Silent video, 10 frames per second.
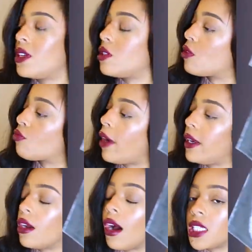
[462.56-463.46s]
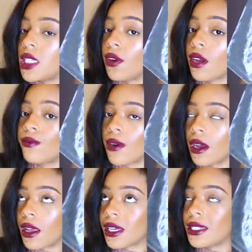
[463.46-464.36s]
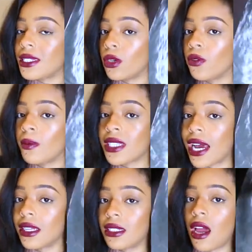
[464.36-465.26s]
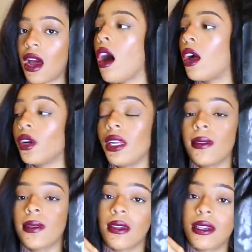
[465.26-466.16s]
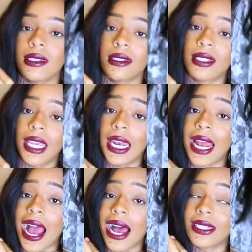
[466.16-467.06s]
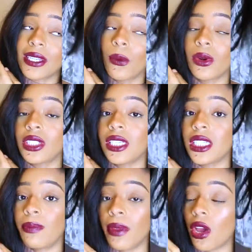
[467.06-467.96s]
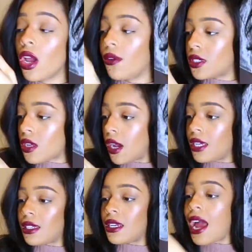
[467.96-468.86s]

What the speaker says: this will look really nice if I can find like a silver metallic skirt. I got it in the size 16 as I wanted it to be oversized and